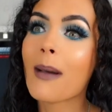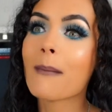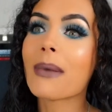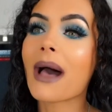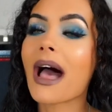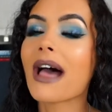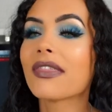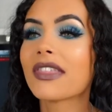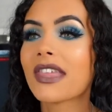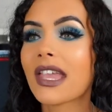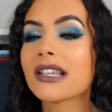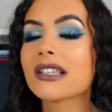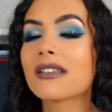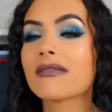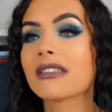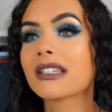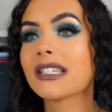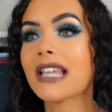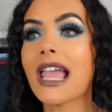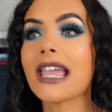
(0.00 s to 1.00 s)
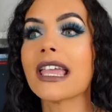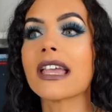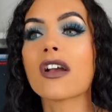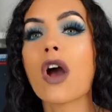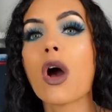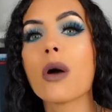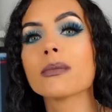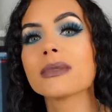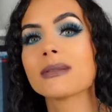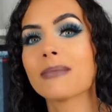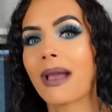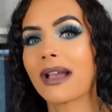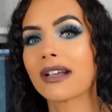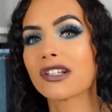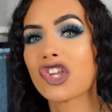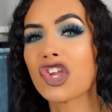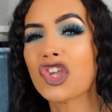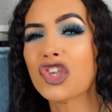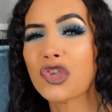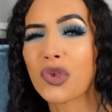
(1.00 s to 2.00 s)
But at the end of the day, it comes back
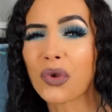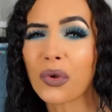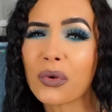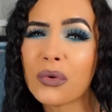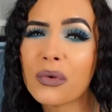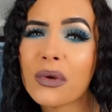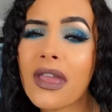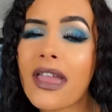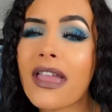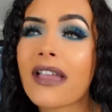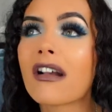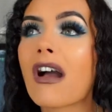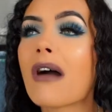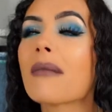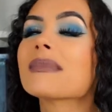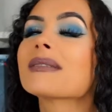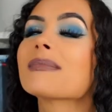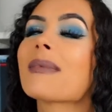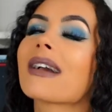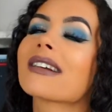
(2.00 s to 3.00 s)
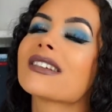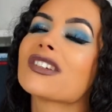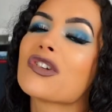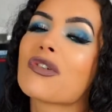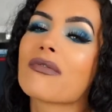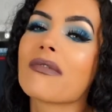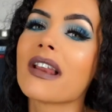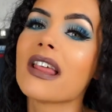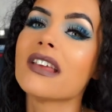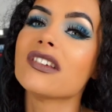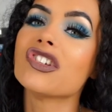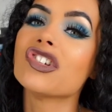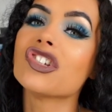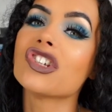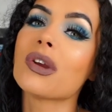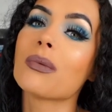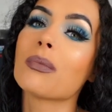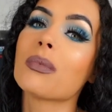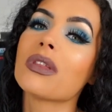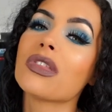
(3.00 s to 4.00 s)
to you, it comes back to your
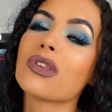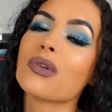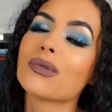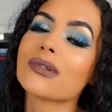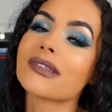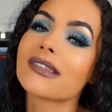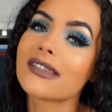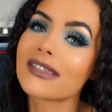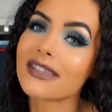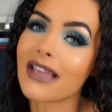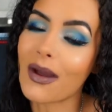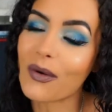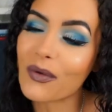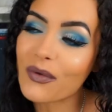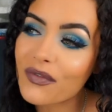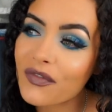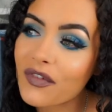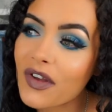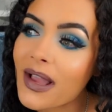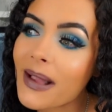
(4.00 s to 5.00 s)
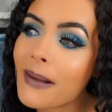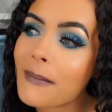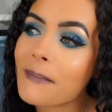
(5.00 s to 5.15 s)
relationship with yourself.